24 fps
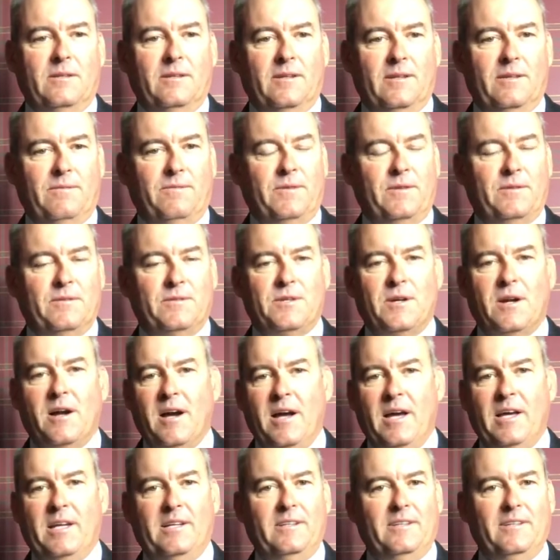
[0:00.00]
if you're
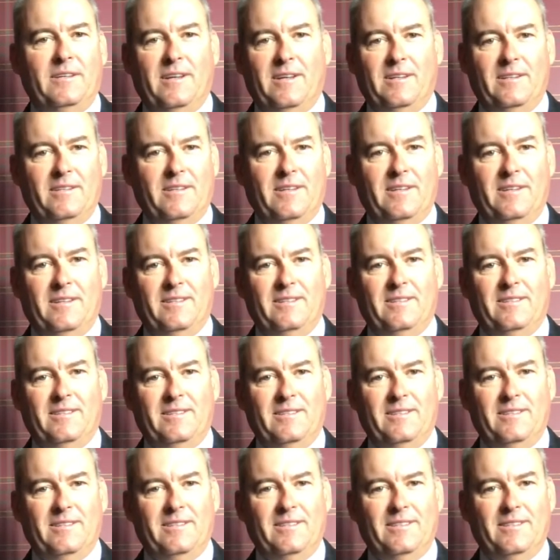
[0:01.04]
trying and
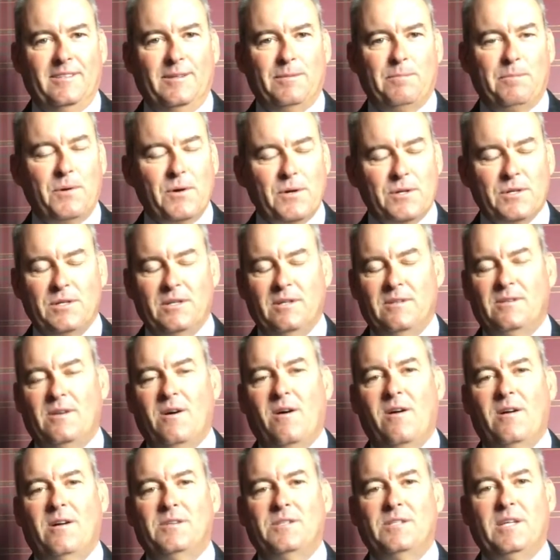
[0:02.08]
you're pushing as
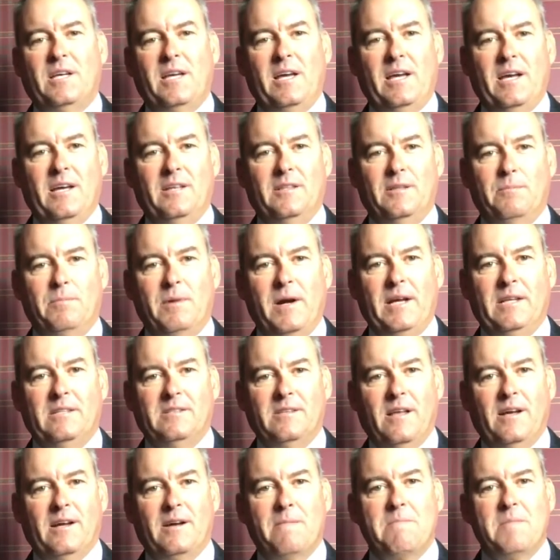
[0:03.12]
hard as you can, the brain's
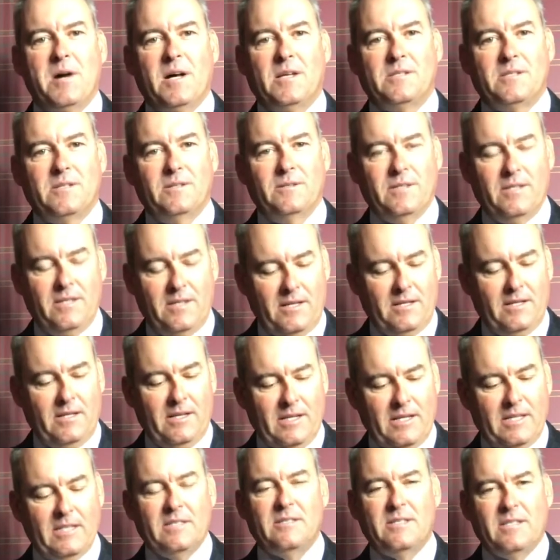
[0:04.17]
like a muscle.
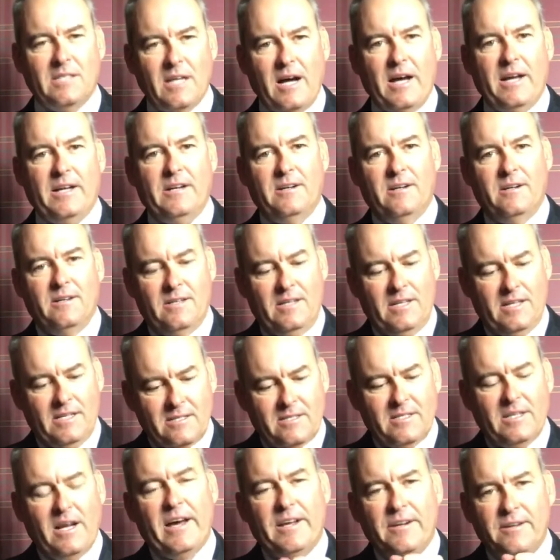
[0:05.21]
It gets tighter. It gets
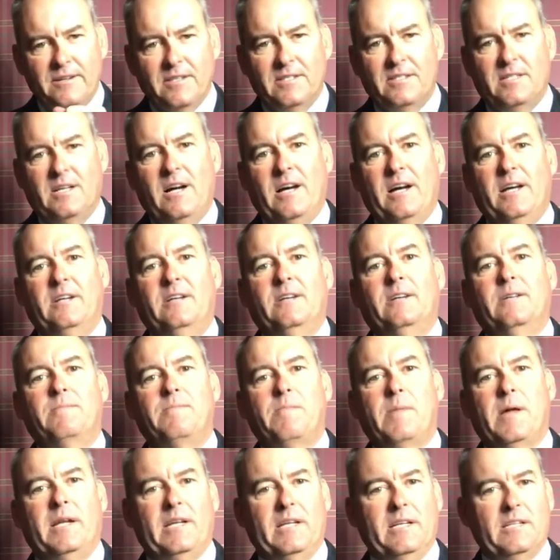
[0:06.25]
tighter and tighter.
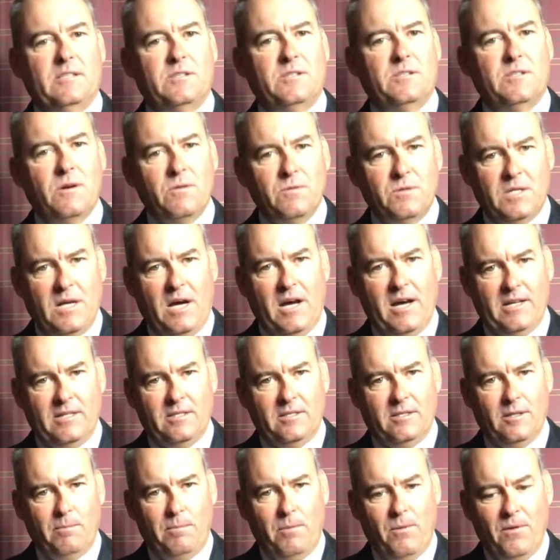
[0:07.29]
And it gets so tight
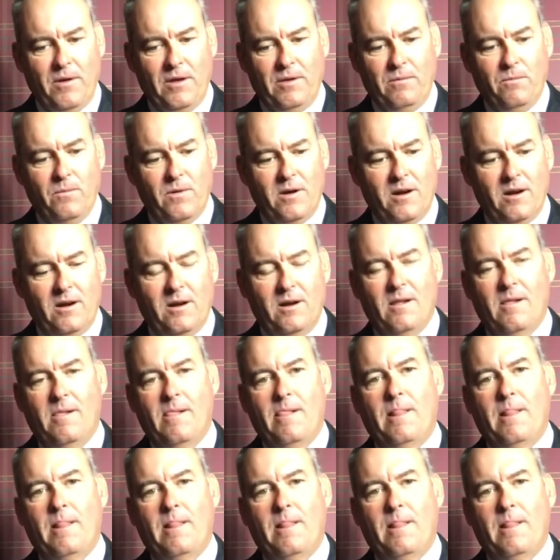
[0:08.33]
to the point where